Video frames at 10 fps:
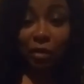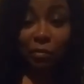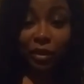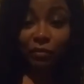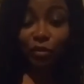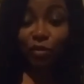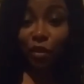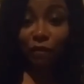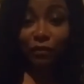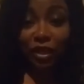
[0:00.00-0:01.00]
But if you don't
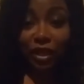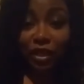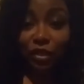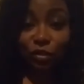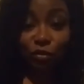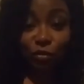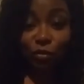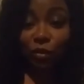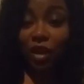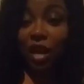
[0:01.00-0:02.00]
fit into
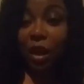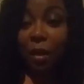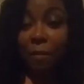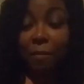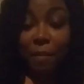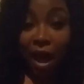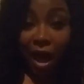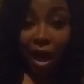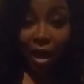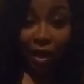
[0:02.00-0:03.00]

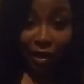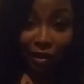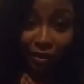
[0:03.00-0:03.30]
my